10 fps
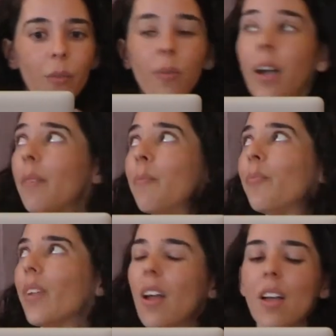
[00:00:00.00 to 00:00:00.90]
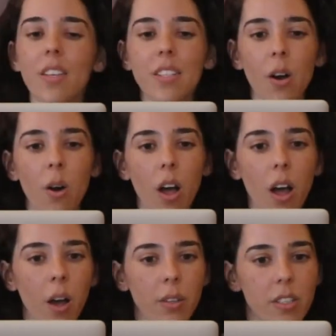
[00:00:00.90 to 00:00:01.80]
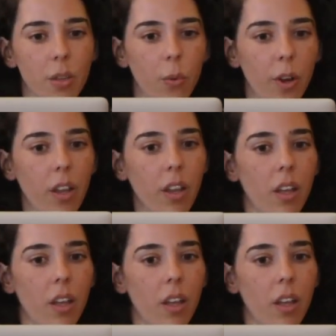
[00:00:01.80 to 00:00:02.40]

Right. So how does it work?